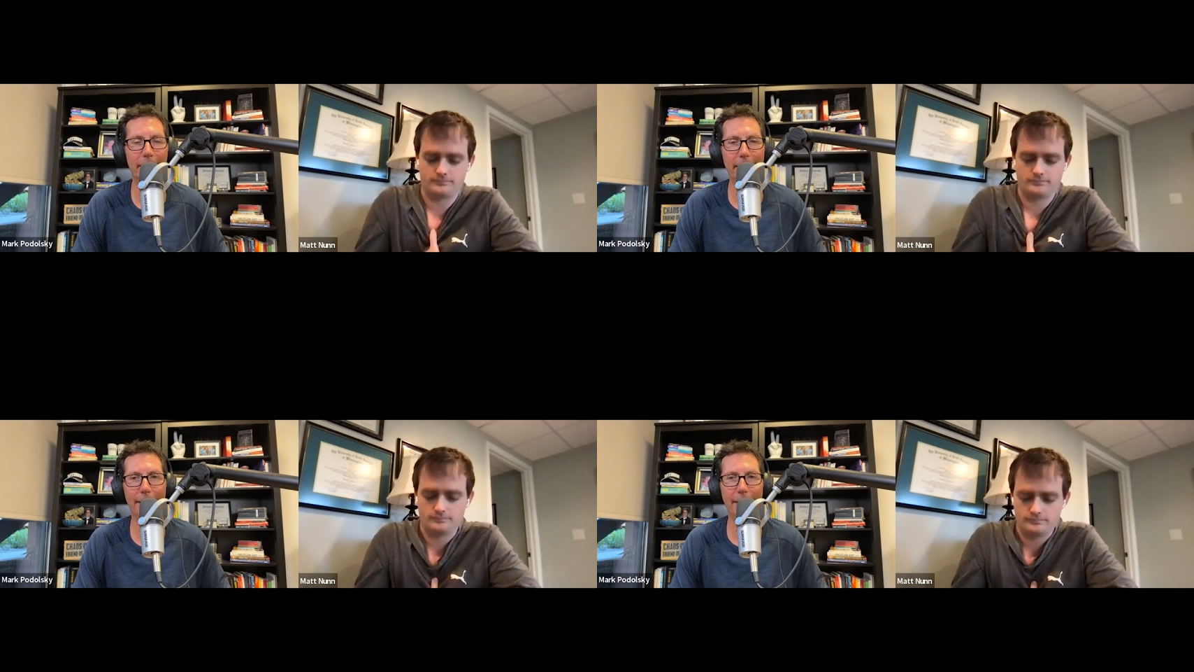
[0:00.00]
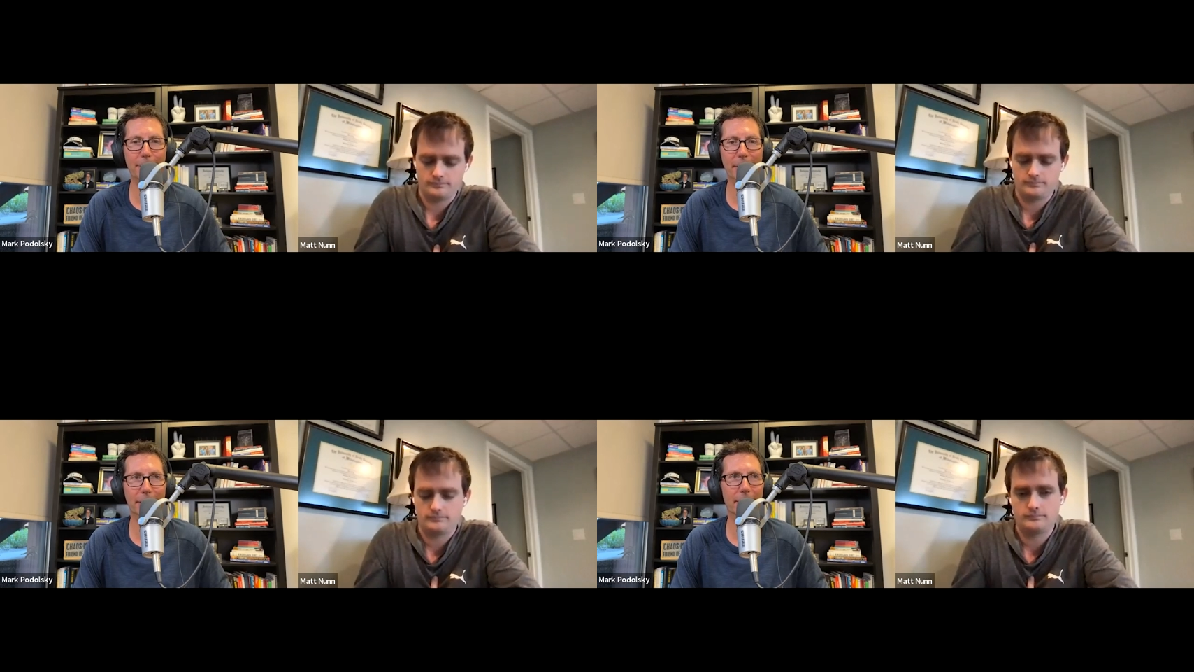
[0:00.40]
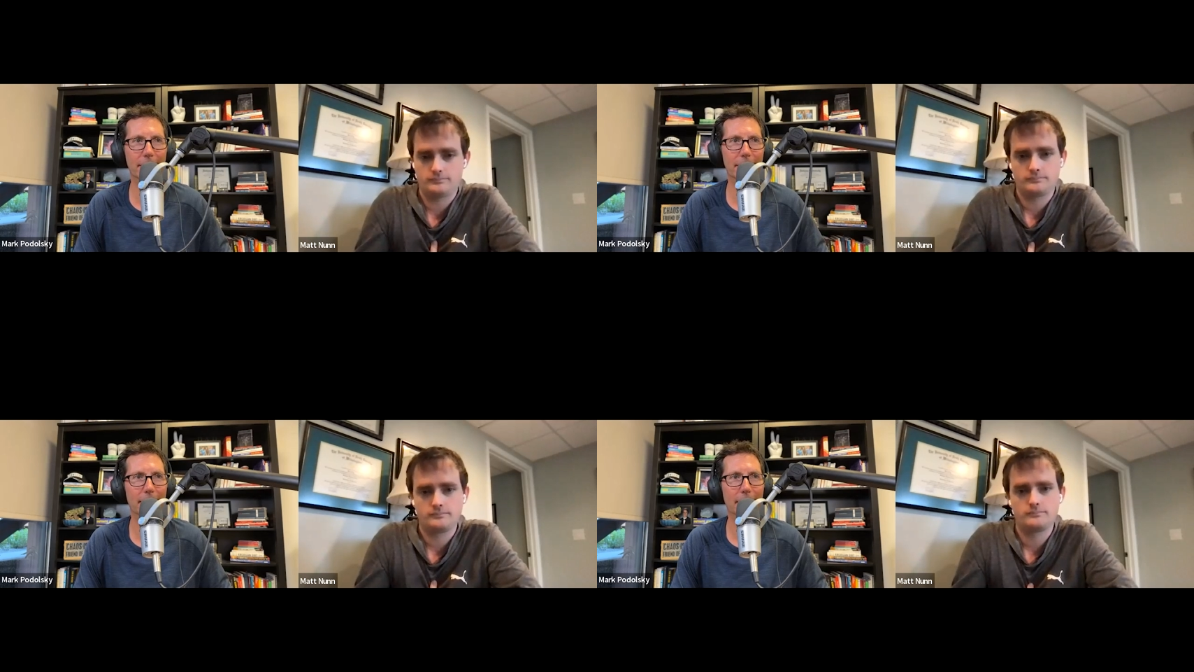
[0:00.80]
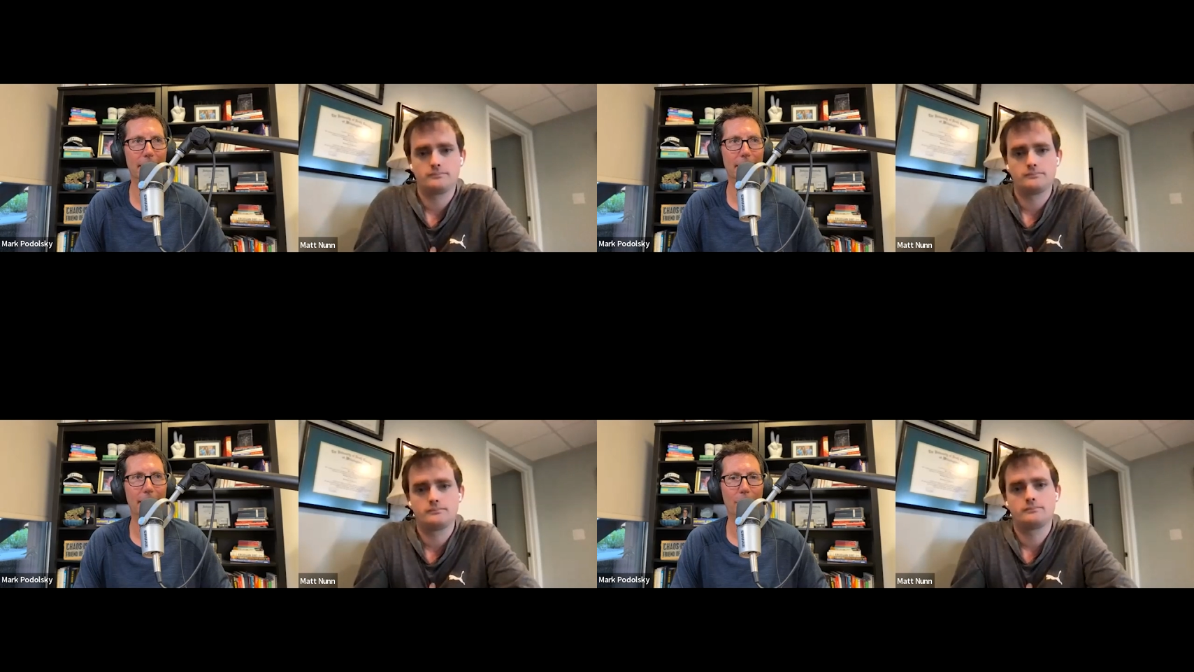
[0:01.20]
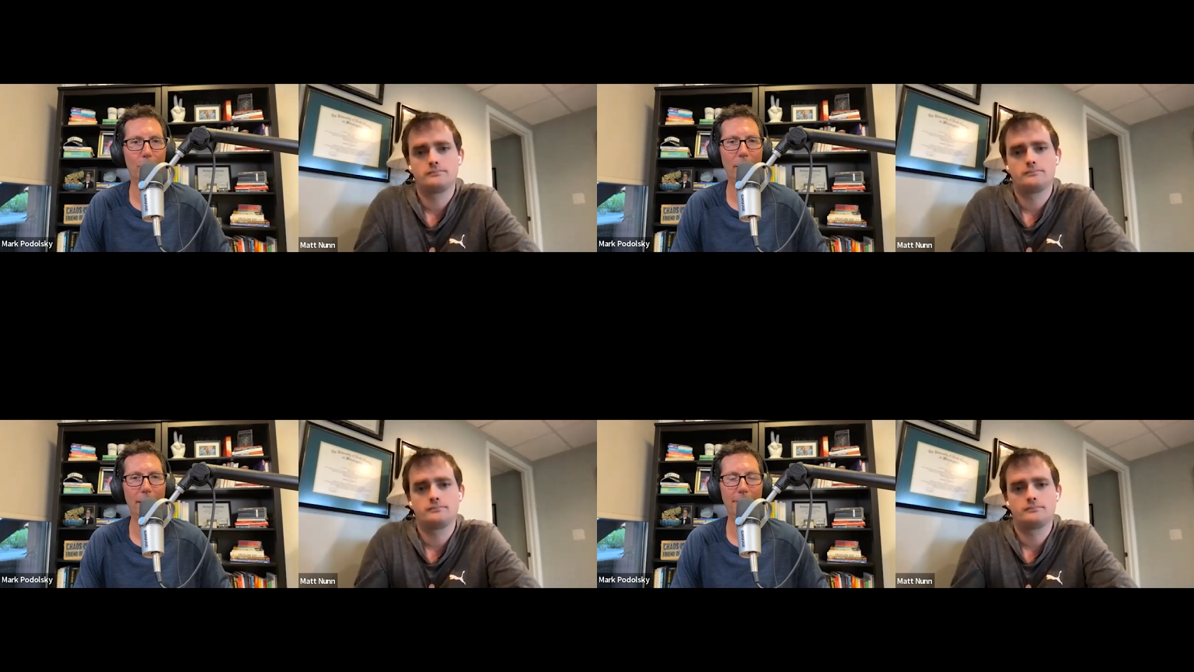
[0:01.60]
Speaker 1: in this business, what
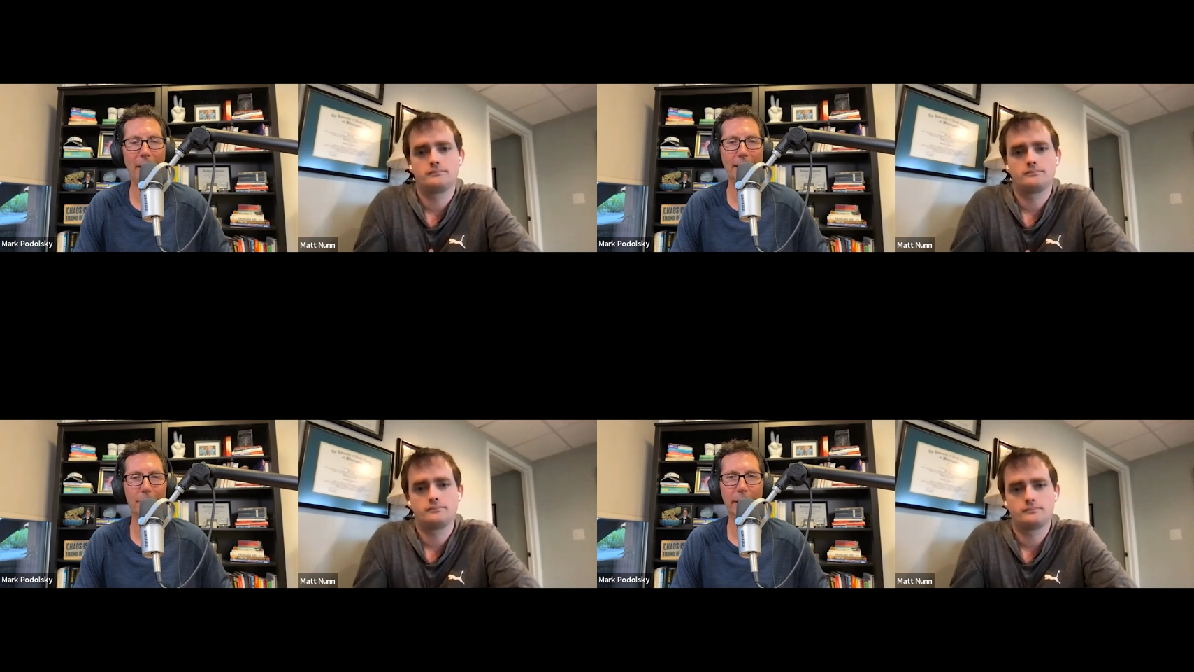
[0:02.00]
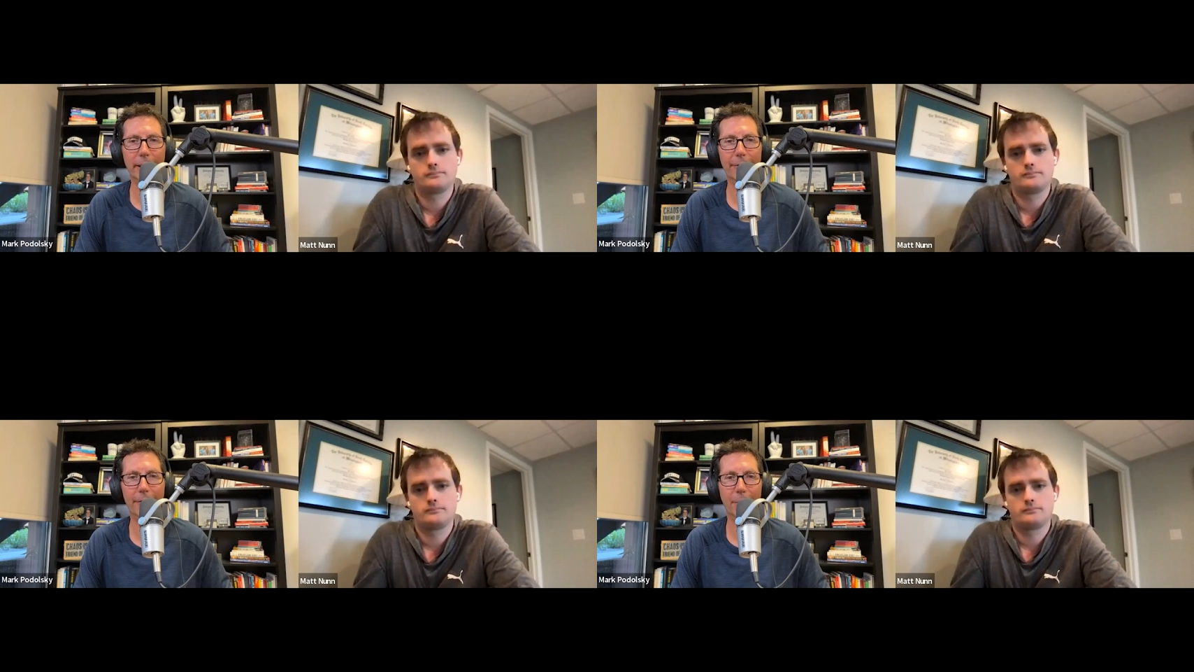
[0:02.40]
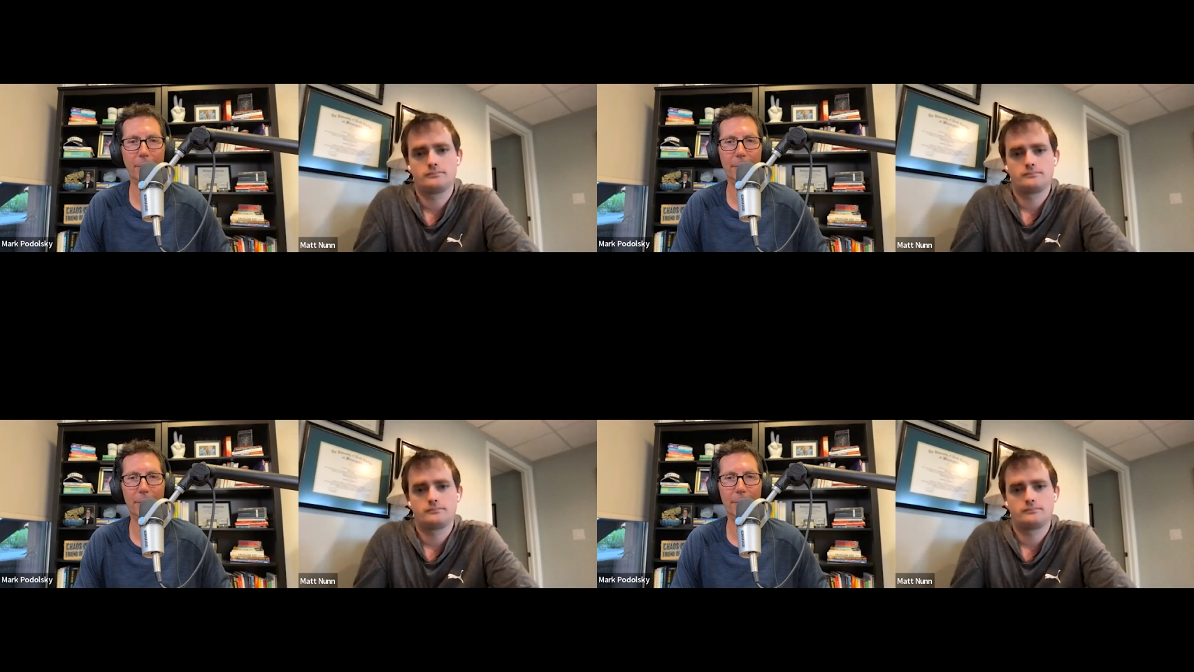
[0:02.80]
advice would you give them?